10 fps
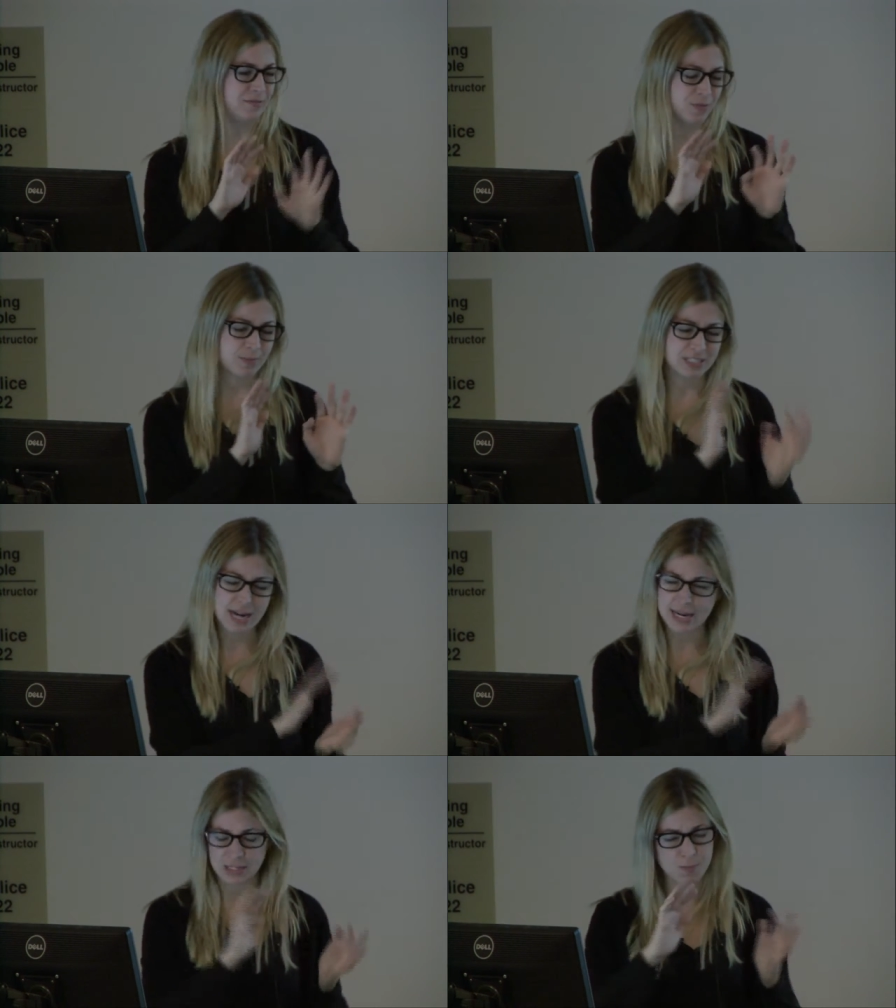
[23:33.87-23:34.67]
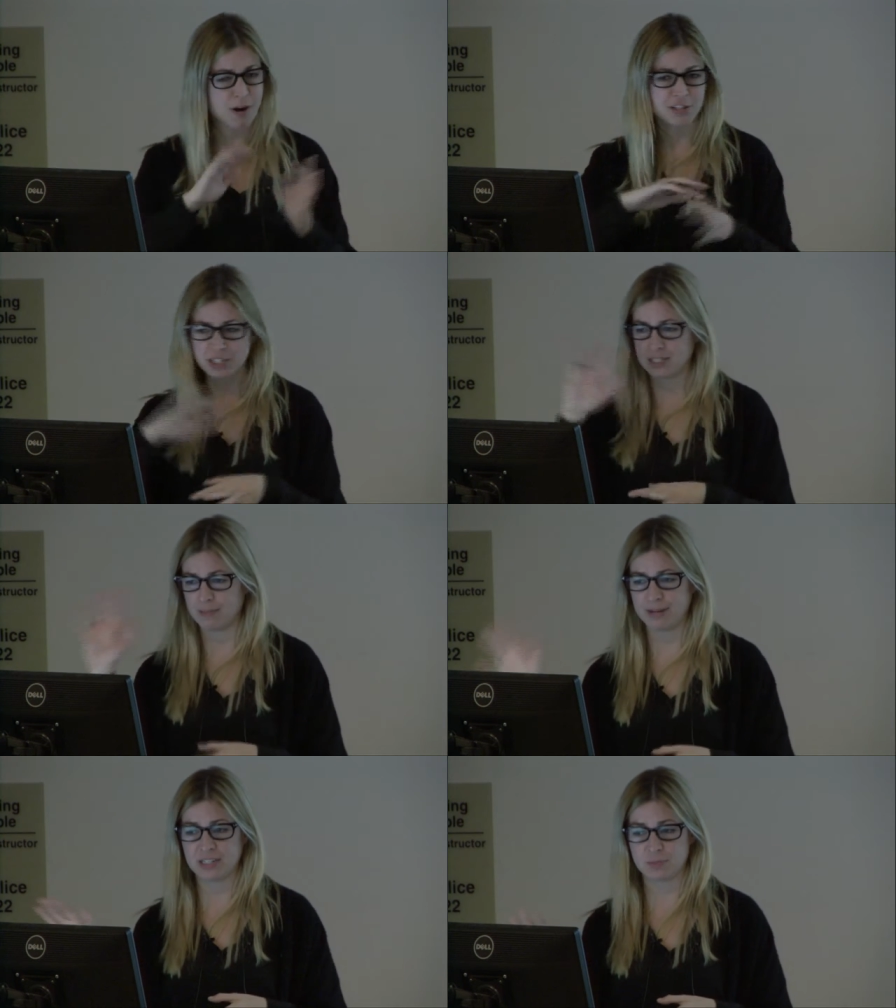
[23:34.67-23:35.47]
from the tiniest project to the
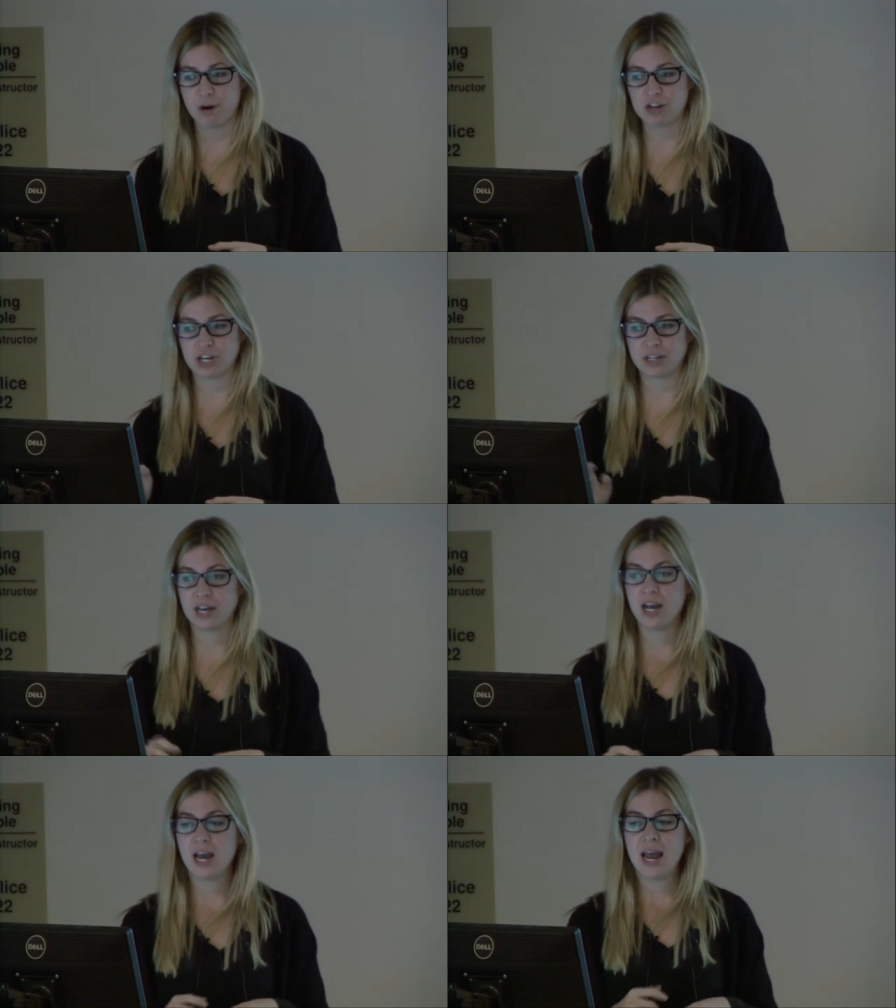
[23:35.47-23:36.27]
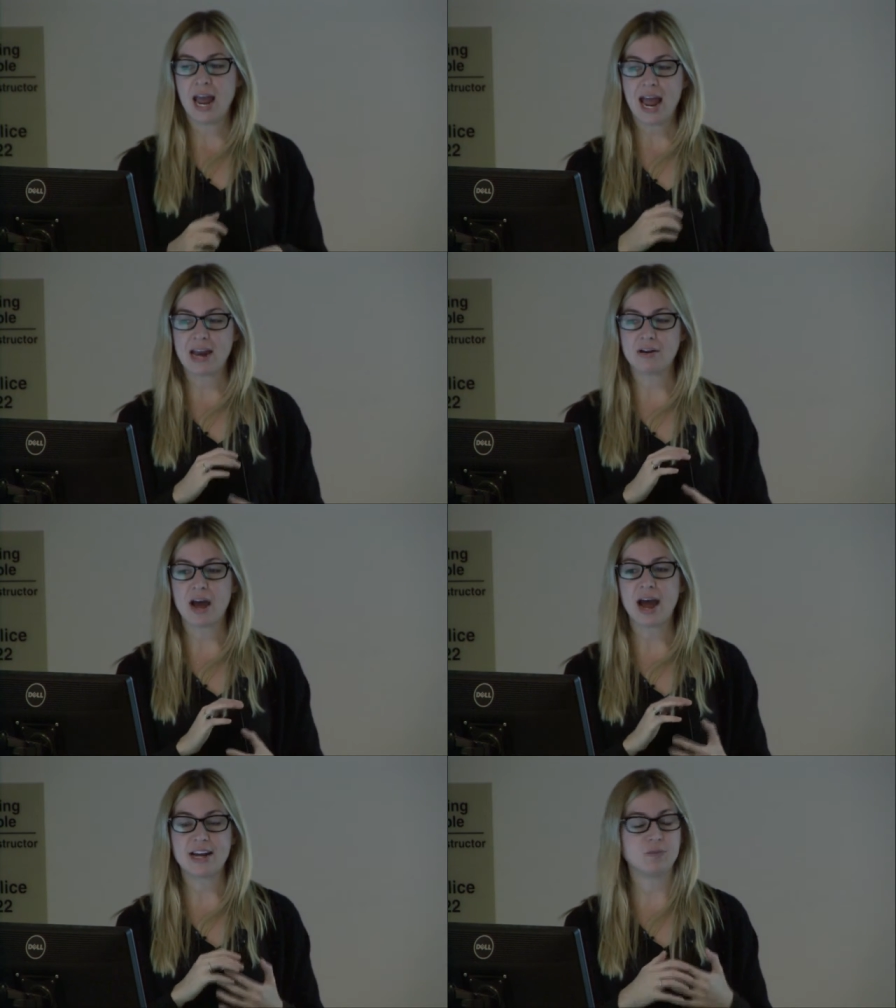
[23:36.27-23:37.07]
biggest project and
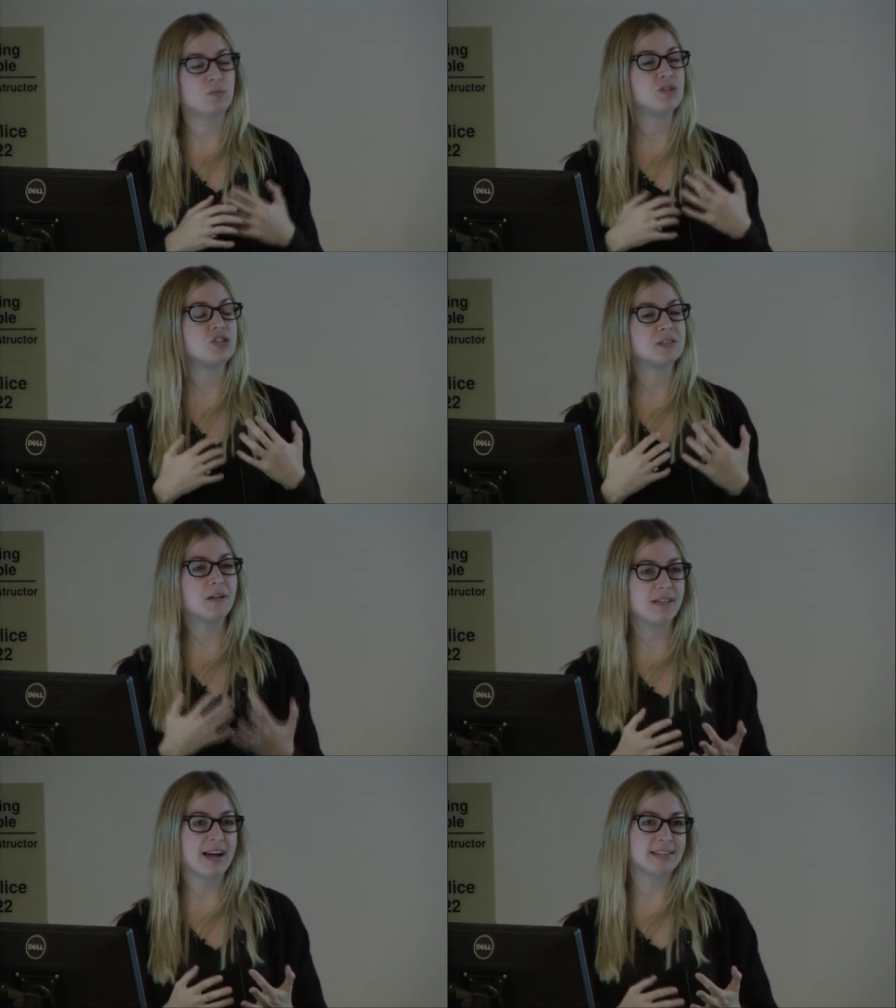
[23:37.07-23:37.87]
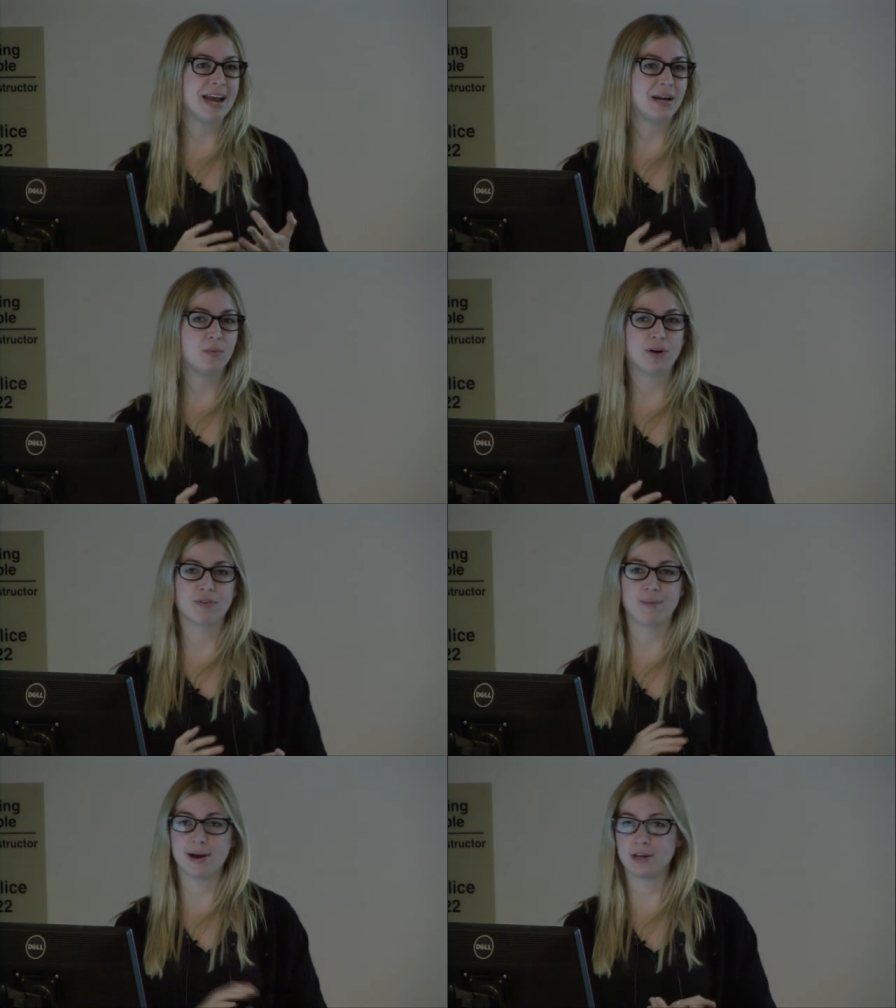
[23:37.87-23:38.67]
i will just collect anywhere
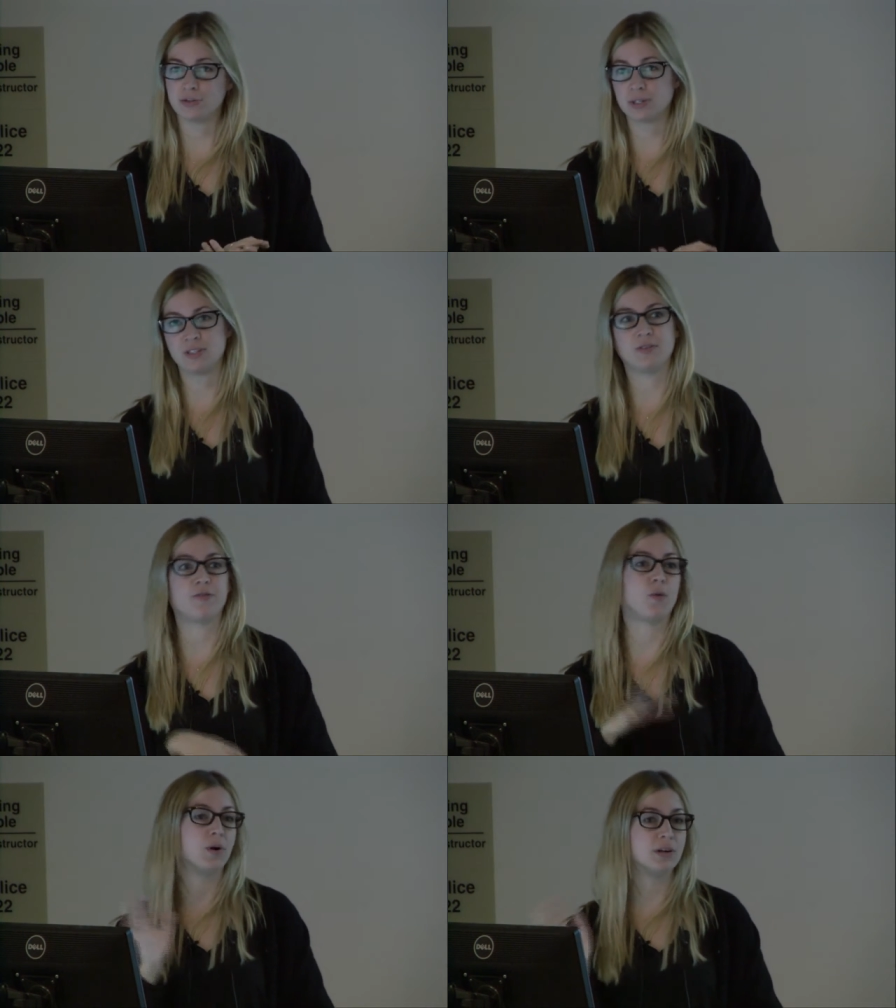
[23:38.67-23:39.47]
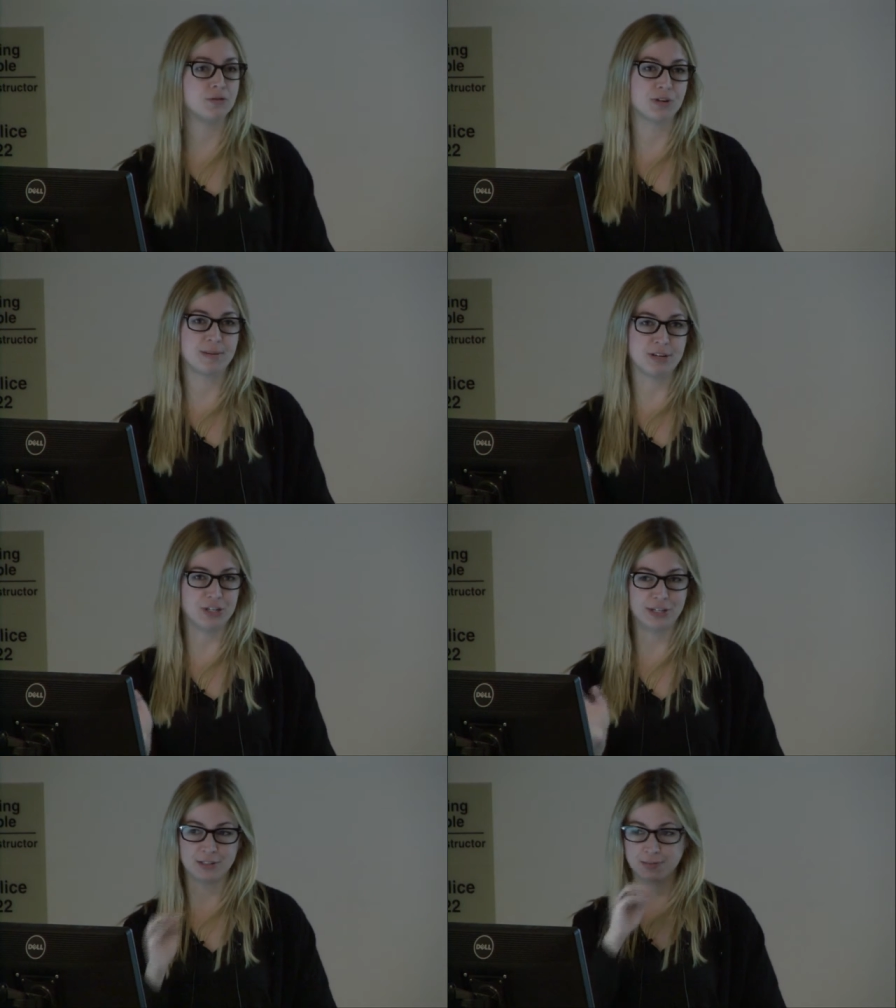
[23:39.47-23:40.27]
from 100 to 400
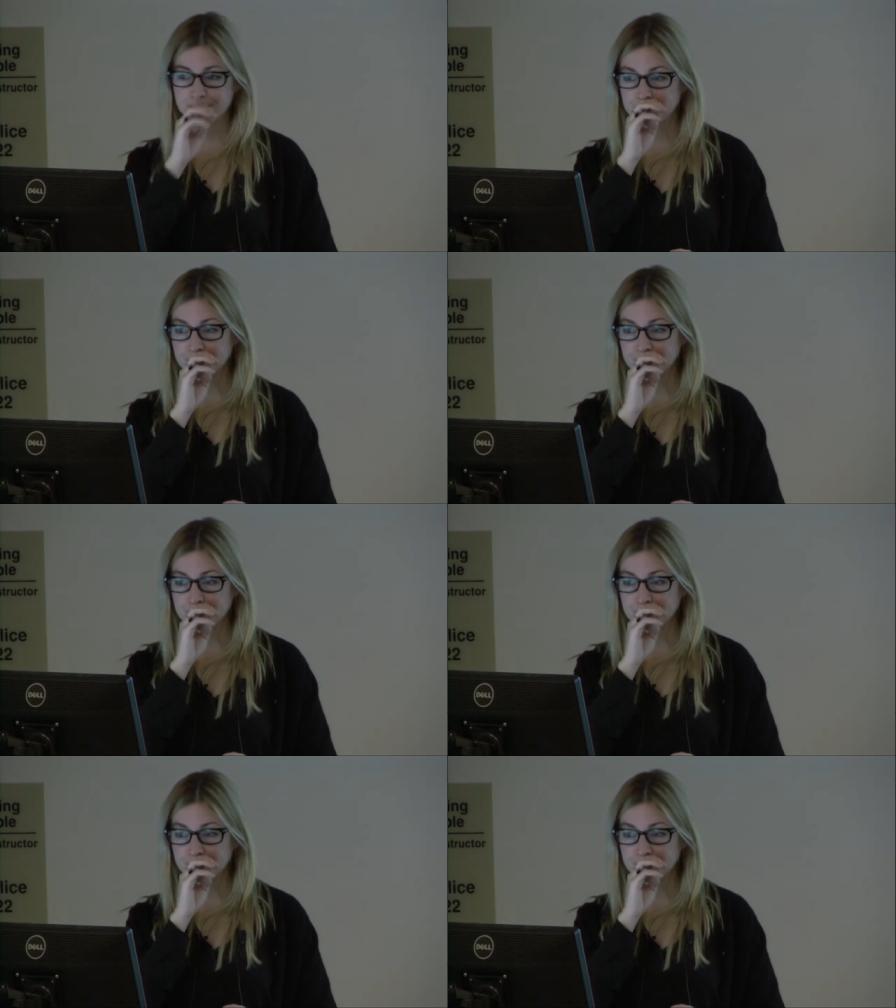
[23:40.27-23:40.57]
images